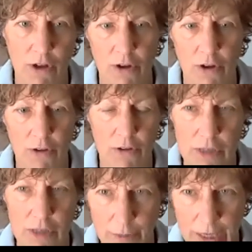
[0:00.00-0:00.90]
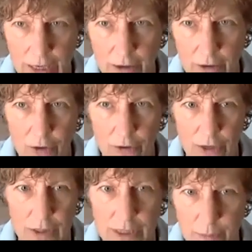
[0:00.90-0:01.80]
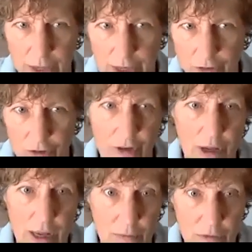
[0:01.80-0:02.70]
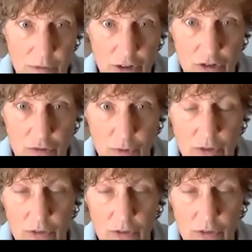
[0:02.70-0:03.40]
contamination, infection risk.